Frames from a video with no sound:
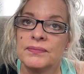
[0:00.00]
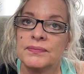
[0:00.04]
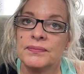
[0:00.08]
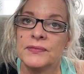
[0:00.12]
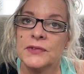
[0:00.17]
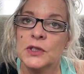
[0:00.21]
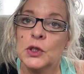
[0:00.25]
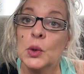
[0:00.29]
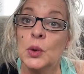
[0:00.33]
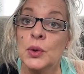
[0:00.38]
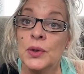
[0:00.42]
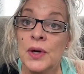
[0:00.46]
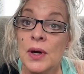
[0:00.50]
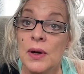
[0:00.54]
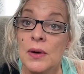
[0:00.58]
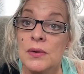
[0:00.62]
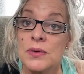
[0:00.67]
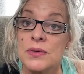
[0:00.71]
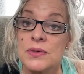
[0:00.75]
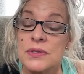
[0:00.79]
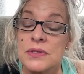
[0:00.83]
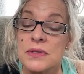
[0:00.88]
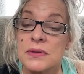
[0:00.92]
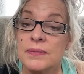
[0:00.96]
Who
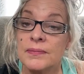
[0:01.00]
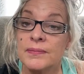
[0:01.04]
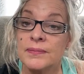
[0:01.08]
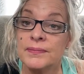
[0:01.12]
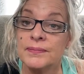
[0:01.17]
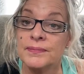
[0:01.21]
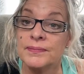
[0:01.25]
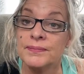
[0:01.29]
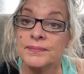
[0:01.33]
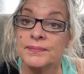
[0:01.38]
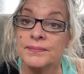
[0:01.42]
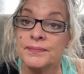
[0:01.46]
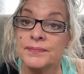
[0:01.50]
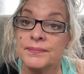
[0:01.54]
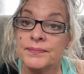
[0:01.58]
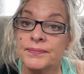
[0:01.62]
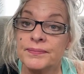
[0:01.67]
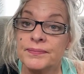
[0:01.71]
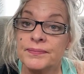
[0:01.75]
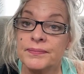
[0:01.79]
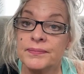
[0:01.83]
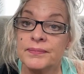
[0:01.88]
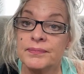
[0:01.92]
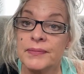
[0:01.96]
knows?
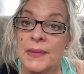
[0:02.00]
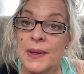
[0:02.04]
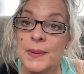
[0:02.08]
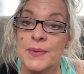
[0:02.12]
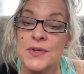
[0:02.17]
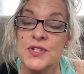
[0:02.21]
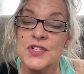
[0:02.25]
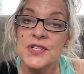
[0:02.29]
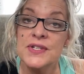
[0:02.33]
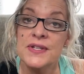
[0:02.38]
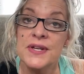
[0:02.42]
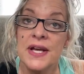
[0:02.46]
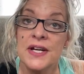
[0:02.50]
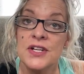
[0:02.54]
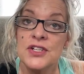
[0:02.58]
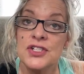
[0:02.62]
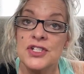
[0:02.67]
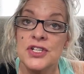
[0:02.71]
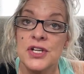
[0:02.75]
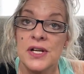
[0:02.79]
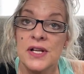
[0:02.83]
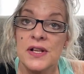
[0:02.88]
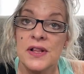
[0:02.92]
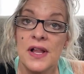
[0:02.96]
Maybe she's had a
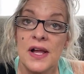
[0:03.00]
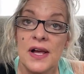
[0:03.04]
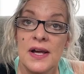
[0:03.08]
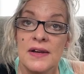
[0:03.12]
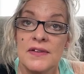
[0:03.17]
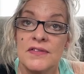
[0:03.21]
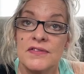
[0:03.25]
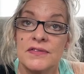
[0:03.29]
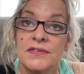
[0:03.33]
shitty life.